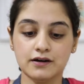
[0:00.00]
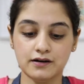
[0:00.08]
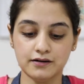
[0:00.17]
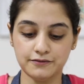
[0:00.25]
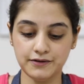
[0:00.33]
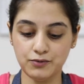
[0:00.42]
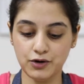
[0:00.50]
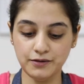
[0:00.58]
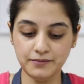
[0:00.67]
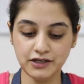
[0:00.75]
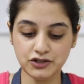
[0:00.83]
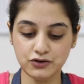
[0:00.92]
uh, we want
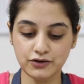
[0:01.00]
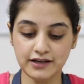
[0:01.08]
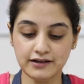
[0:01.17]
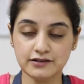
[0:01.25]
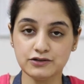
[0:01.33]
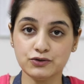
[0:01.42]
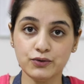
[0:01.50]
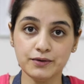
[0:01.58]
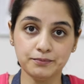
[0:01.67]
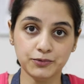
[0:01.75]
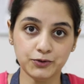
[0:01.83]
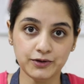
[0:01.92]
to make sure there is no
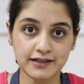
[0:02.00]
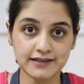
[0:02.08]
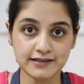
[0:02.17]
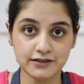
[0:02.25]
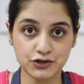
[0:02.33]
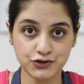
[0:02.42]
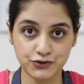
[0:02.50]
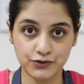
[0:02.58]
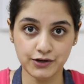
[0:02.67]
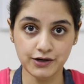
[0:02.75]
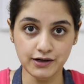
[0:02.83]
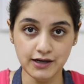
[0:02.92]
impurities in our
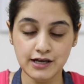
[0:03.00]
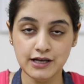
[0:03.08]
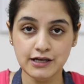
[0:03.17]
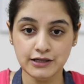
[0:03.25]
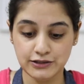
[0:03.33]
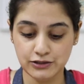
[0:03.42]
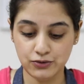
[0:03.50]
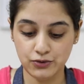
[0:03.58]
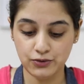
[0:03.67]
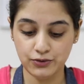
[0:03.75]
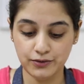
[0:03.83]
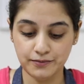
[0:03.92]
sugar.
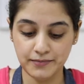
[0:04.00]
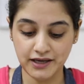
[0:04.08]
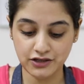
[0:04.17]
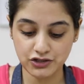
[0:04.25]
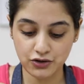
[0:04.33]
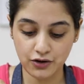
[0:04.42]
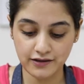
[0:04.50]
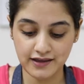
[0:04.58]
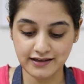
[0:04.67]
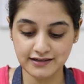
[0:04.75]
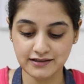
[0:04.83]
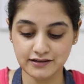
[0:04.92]
So make sure
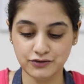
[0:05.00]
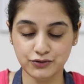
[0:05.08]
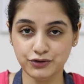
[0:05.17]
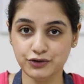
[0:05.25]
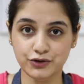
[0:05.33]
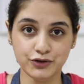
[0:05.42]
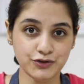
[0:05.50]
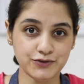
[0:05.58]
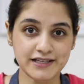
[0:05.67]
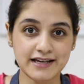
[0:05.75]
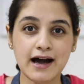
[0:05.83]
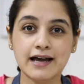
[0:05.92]
that you know you're not
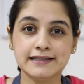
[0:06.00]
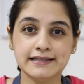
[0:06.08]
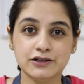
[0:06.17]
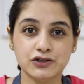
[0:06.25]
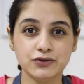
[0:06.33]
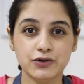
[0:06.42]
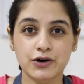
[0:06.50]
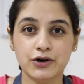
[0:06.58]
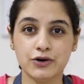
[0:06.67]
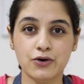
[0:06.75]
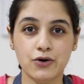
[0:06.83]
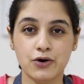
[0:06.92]
using icing
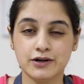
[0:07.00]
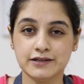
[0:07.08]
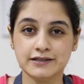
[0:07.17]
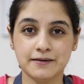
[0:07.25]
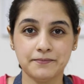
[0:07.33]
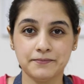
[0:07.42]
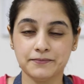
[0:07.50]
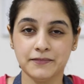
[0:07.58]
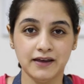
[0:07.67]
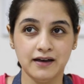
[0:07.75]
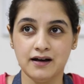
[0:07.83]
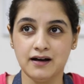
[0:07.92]
sugar or some
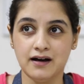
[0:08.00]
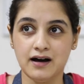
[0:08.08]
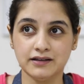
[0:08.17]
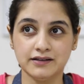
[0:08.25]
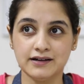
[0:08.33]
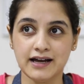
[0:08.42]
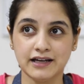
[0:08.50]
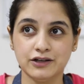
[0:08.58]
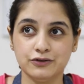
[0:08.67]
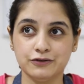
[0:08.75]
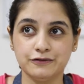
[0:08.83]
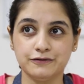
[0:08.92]
other
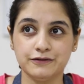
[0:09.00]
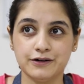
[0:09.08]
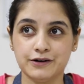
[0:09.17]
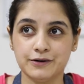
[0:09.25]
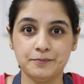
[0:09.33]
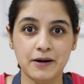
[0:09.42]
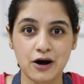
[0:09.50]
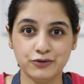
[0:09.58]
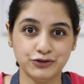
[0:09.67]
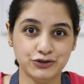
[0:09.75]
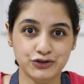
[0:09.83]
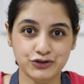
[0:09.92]
kind of uh,
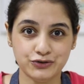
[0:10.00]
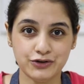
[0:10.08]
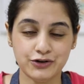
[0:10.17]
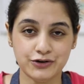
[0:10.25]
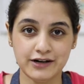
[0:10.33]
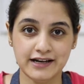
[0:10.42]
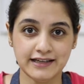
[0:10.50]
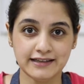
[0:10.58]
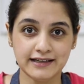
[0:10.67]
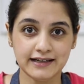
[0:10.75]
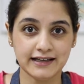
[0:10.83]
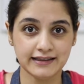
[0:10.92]
powdered sugar or
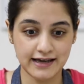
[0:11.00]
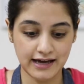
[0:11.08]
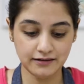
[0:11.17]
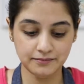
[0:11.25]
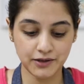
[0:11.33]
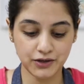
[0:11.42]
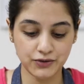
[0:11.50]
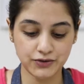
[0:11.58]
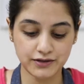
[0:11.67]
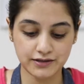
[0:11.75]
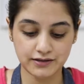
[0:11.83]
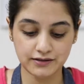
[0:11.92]
anything like that
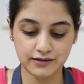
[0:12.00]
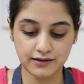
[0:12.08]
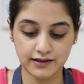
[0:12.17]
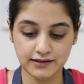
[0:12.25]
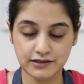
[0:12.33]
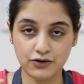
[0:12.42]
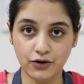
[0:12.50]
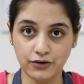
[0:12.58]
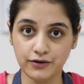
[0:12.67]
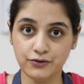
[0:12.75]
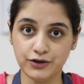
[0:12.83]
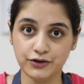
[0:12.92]
because it's
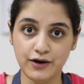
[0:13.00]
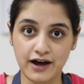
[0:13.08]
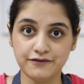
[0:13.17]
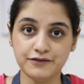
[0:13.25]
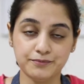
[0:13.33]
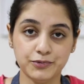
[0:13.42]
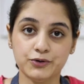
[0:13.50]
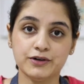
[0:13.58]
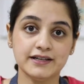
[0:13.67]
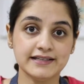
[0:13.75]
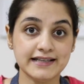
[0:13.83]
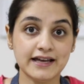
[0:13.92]
going to have
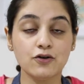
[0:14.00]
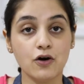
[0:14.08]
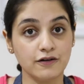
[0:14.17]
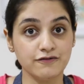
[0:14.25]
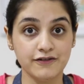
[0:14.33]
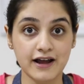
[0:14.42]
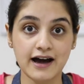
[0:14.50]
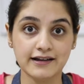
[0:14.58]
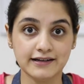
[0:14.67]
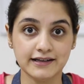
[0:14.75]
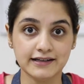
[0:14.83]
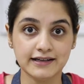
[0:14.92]
impurities like corn flour
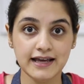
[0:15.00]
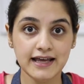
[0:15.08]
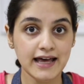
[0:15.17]
in it,